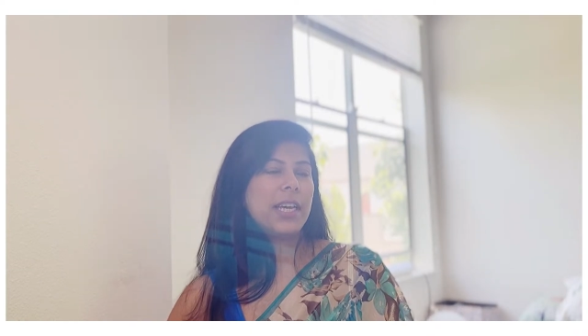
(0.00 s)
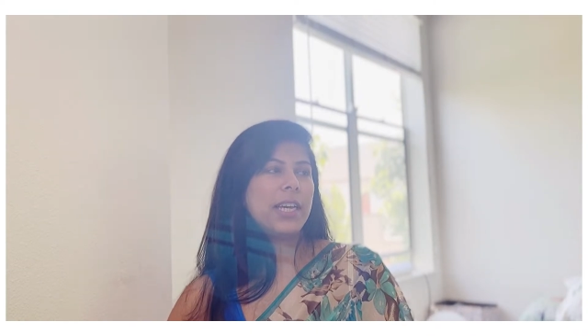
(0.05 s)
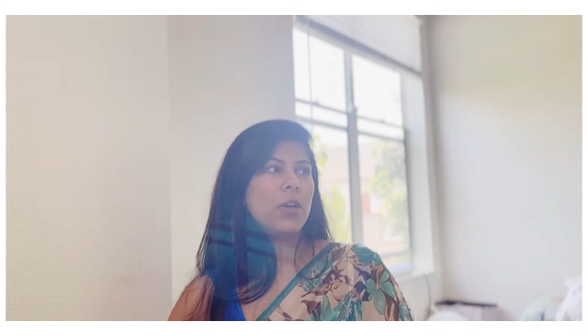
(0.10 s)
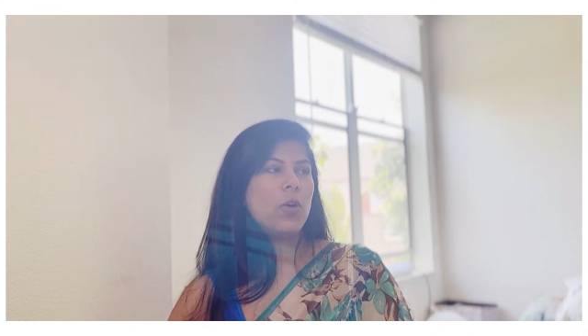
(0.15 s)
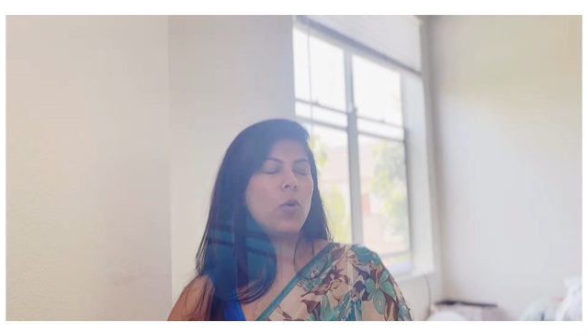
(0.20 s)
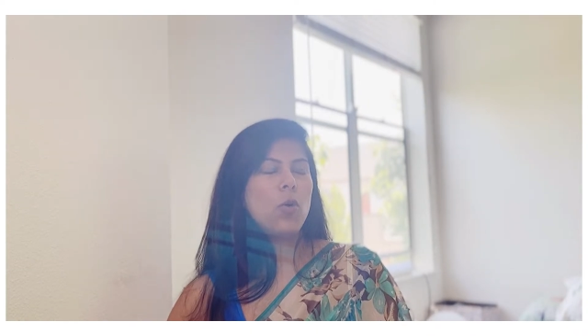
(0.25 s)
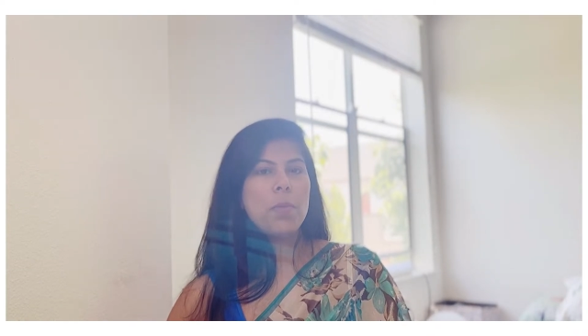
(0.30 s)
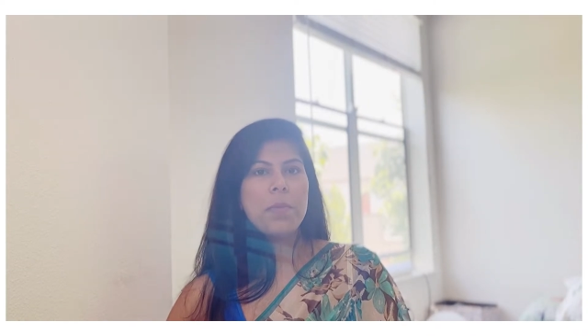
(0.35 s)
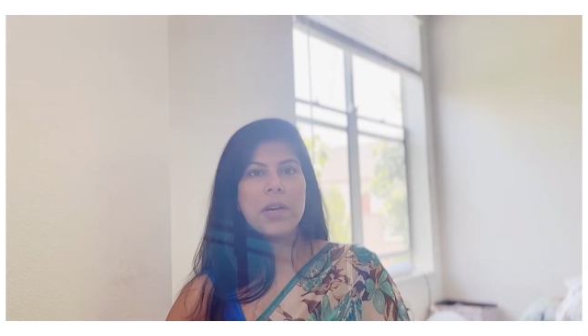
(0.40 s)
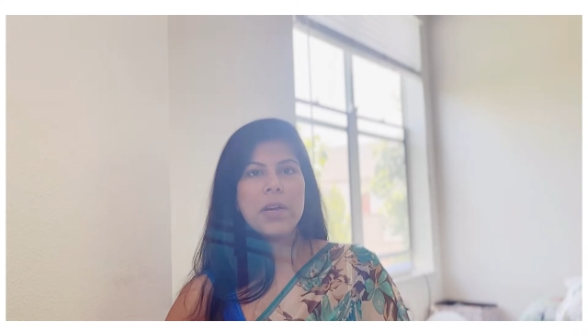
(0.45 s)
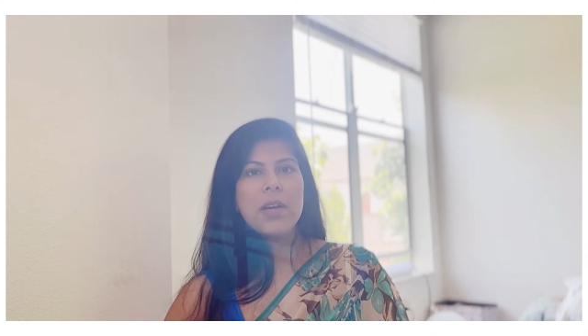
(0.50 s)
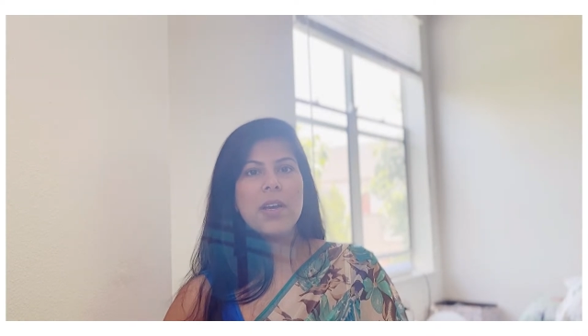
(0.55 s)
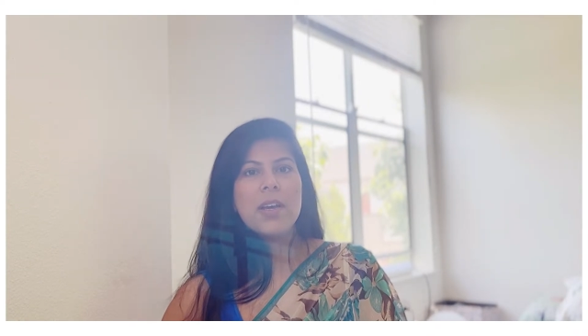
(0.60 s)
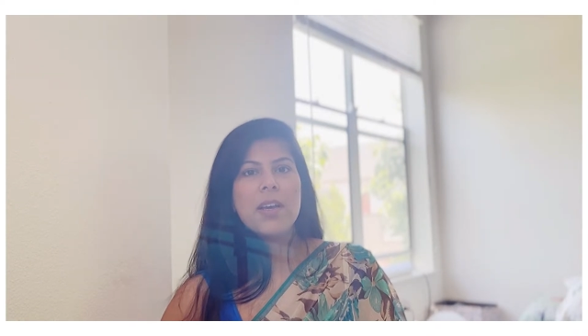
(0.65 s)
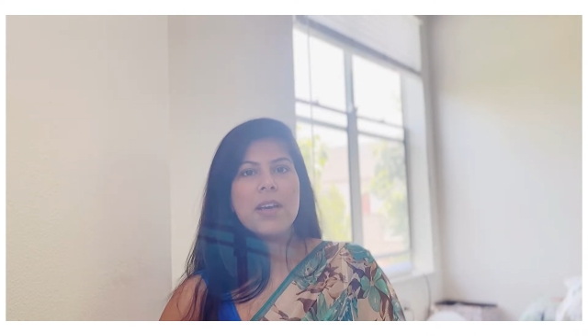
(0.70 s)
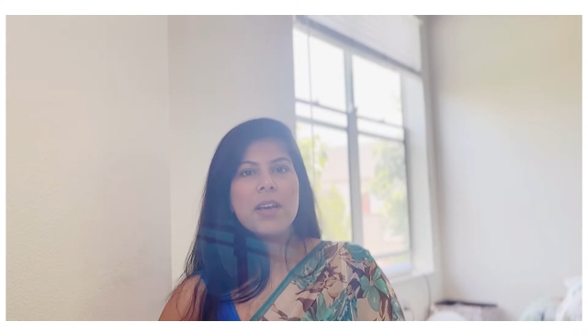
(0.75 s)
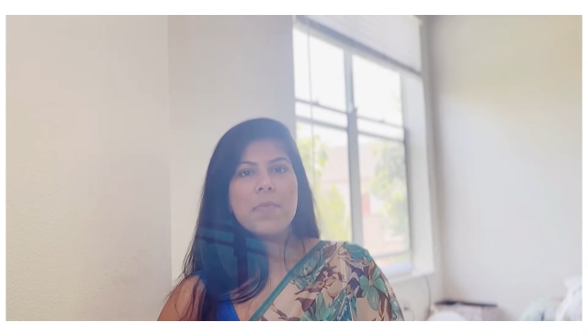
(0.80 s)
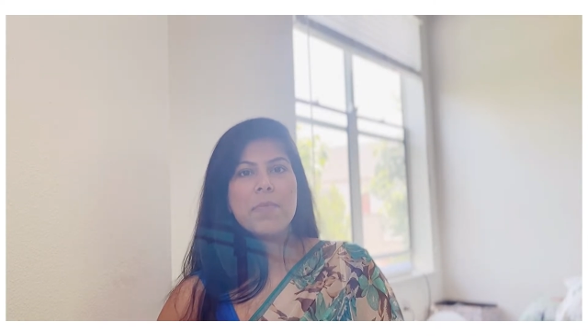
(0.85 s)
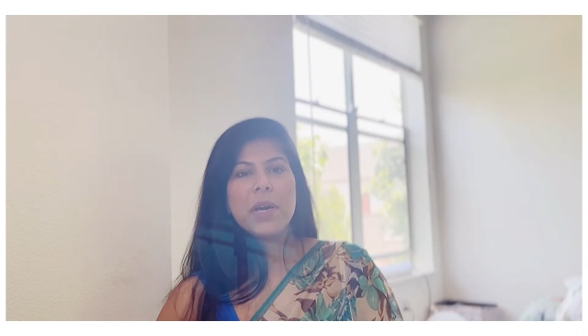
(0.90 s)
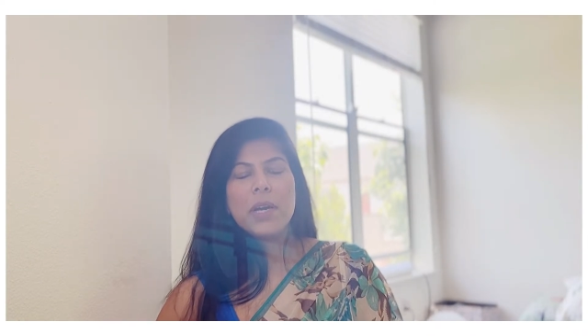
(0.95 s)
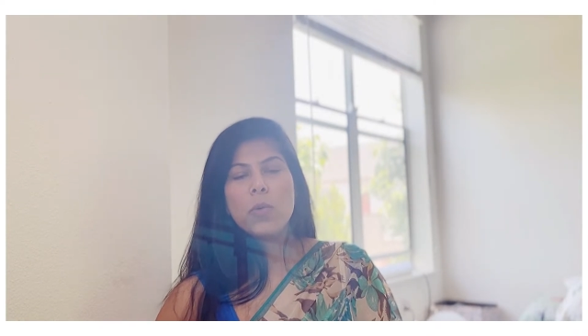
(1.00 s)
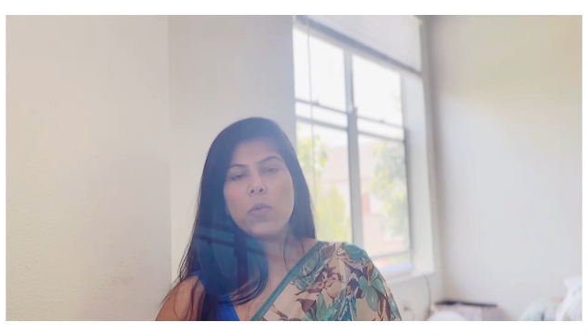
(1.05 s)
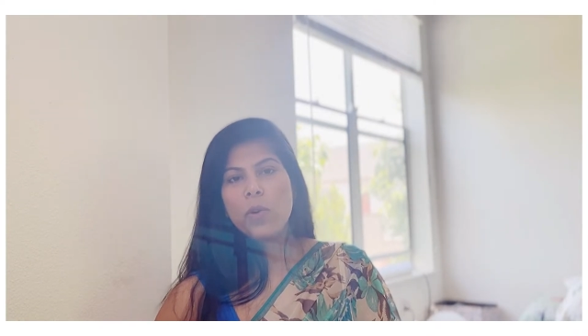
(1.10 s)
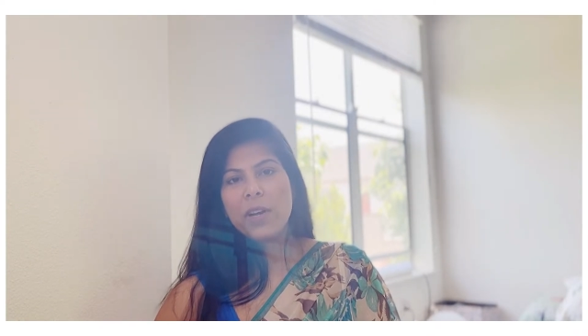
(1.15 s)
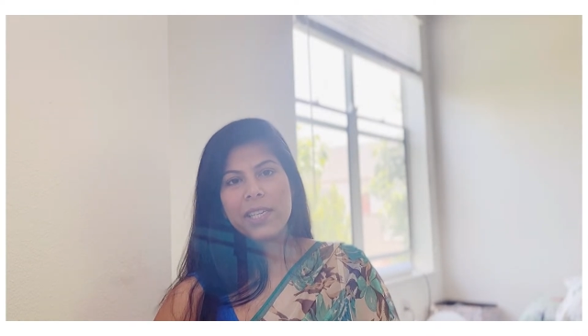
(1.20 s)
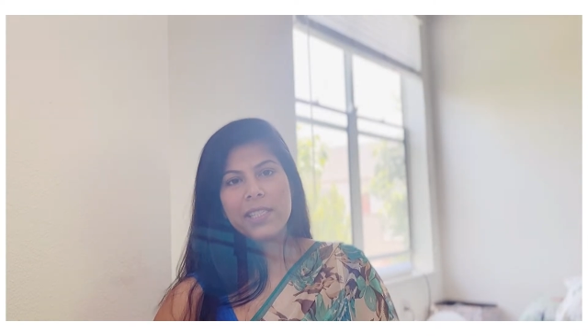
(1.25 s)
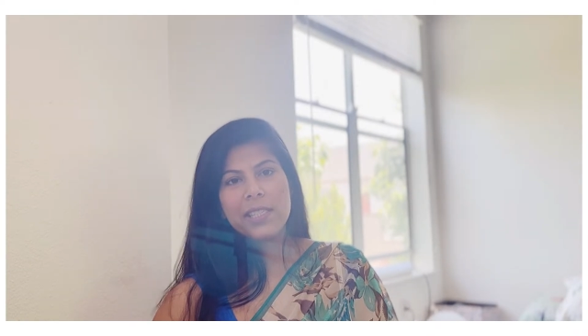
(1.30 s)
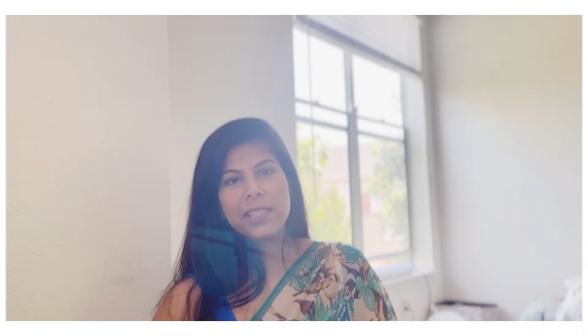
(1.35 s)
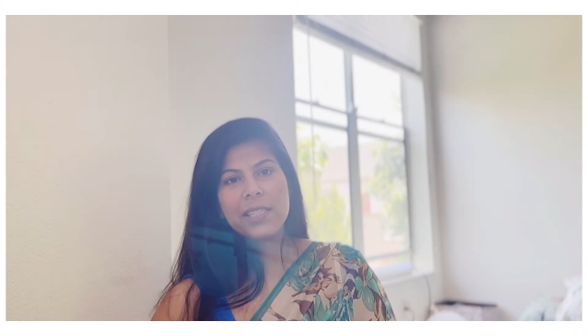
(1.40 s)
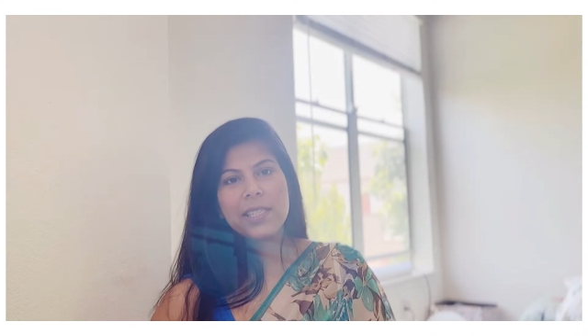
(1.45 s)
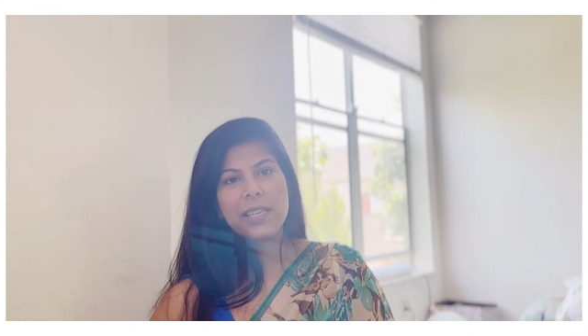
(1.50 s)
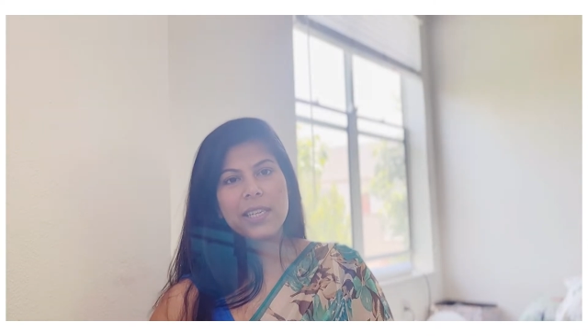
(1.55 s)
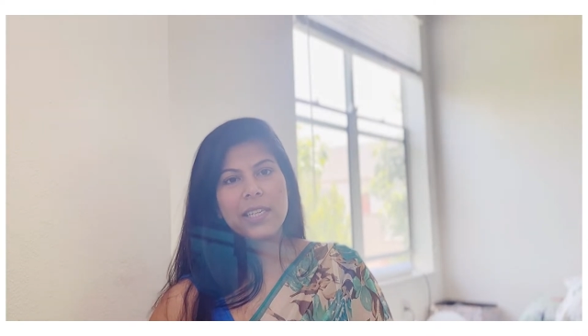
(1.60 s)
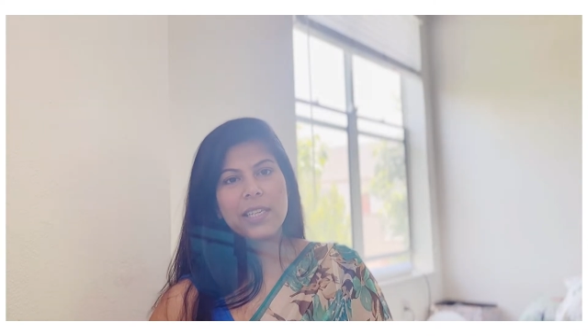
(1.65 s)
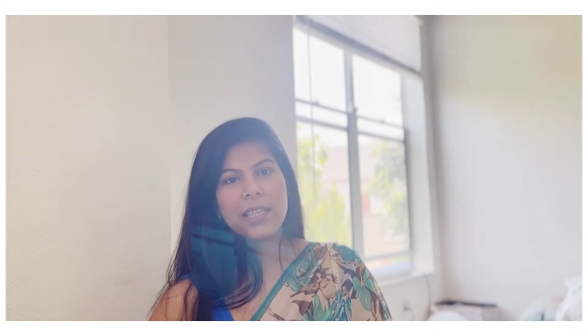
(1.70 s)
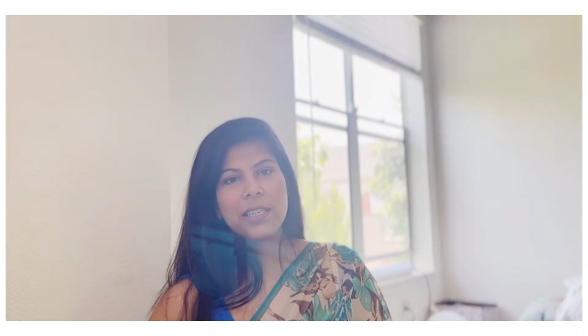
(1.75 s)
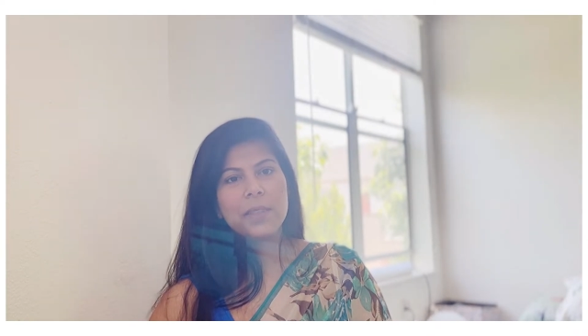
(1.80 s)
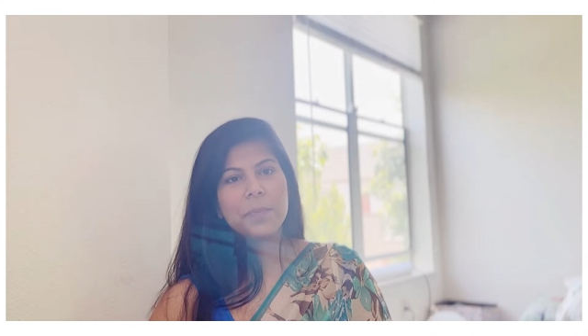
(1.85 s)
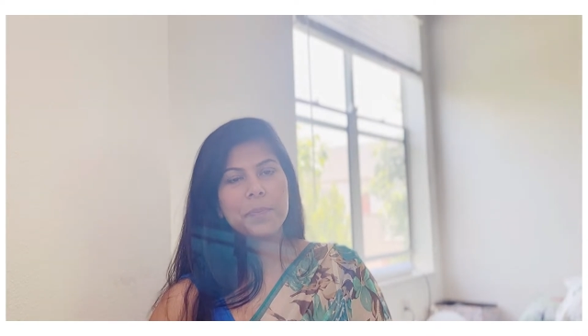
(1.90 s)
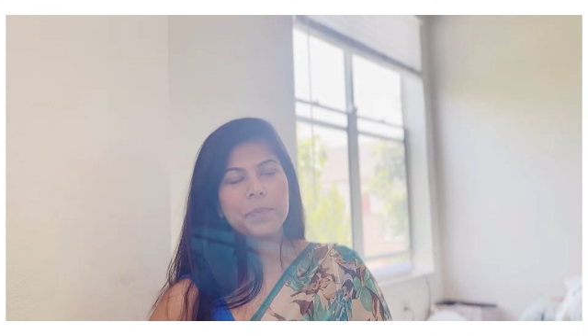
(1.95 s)
I hope my voice is
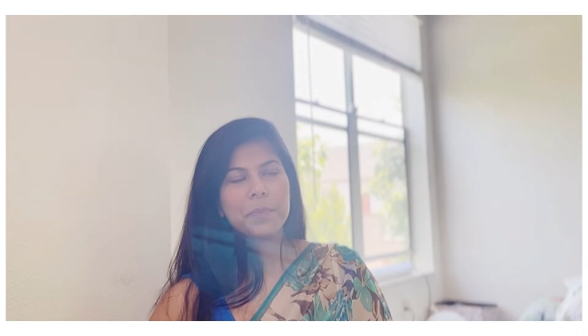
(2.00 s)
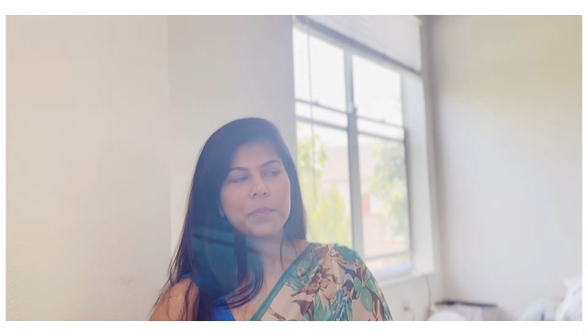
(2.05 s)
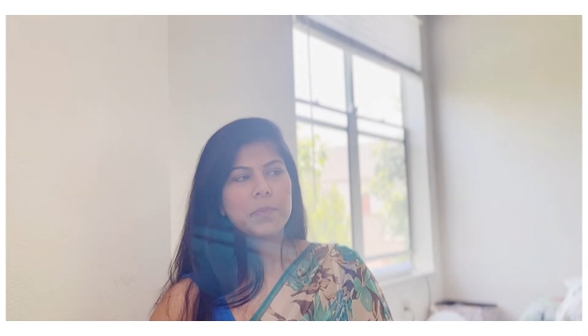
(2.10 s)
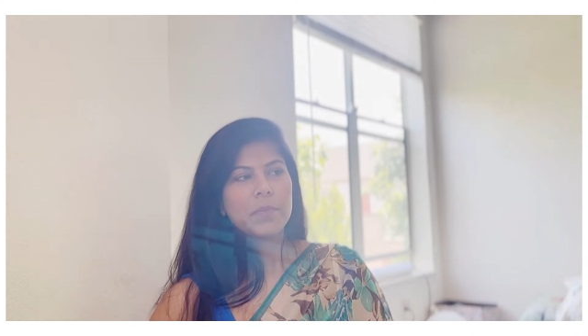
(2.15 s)
clear.